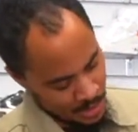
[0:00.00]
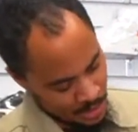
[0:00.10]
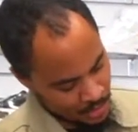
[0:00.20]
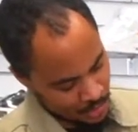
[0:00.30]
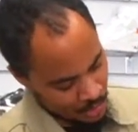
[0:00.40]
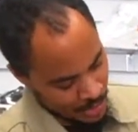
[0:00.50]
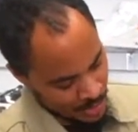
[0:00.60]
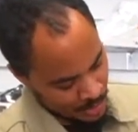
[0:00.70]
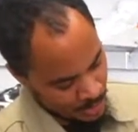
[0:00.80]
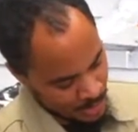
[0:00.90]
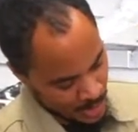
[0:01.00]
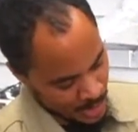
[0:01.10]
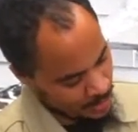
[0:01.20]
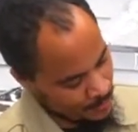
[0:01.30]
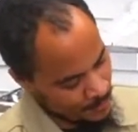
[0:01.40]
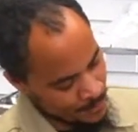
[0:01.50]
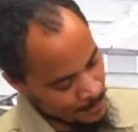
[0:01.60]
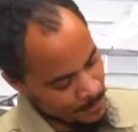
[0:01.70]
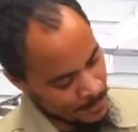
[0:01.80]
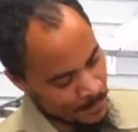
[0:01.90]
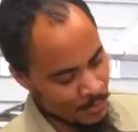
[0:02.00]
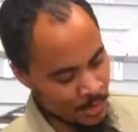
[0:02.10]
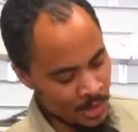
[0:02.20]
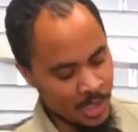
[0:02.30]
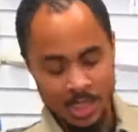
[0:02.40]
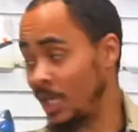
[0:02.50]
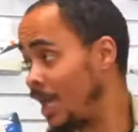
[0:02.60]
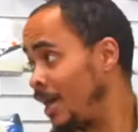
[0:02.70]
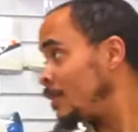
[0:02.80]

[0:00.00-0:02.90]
in-store and online. Really good collab,